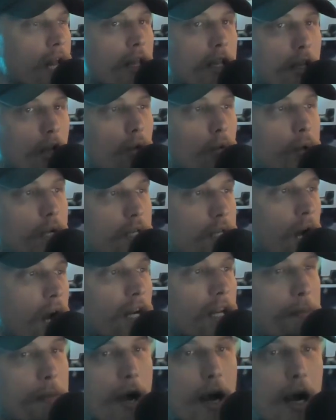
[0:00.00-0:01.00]
You know, we
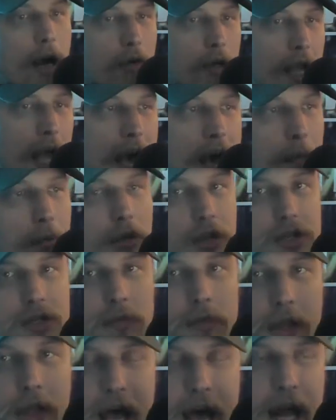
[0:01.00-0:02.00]
talked about how
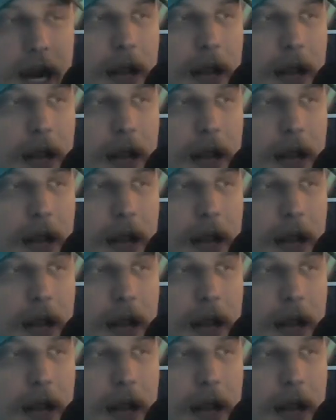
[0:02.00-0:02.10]
capitalism in that